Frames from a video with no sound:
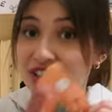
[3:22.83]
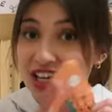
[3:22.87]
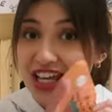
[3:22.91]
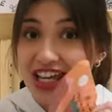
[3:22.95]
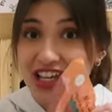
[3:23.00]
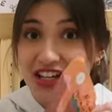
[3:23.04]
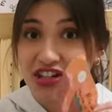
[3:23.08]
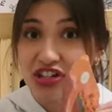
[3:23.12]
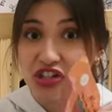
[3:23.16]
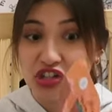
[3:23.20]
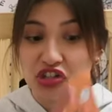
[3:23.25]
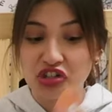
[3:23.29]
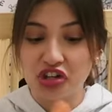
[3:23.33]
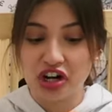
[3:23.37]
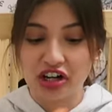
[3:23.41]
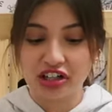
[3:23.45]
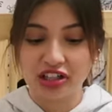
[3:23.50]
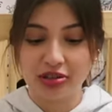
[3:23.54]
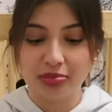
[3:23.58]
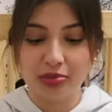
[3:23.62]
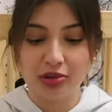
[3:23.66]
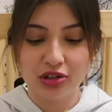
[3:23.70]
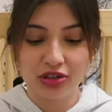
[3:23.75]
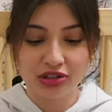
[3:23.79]

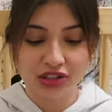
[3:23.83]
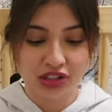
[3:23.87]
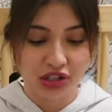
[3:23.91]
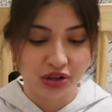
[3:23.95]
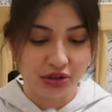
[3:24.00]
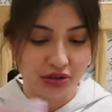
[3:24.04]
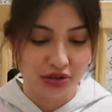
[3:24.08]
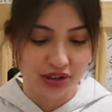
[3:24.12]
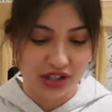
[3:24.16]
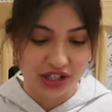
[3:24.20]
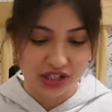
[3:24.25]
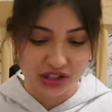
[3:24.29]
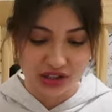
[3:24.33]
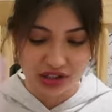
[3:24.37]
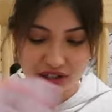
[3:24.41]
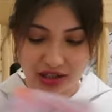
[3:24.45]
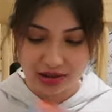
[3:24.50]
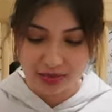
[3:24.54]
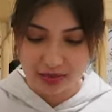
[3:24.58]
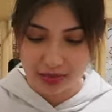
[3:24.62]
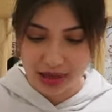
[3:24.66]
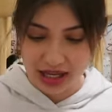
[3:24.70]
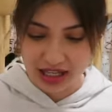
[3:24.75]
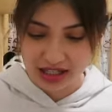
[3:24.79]
indestructible, so these are
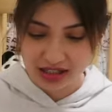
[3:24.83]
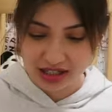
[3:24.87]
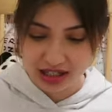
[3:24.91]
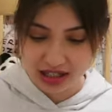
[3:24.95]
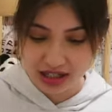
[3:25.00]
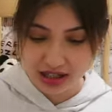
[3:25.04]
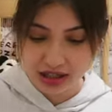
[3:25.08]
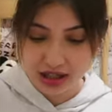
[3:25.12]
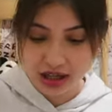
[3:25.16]
amazing.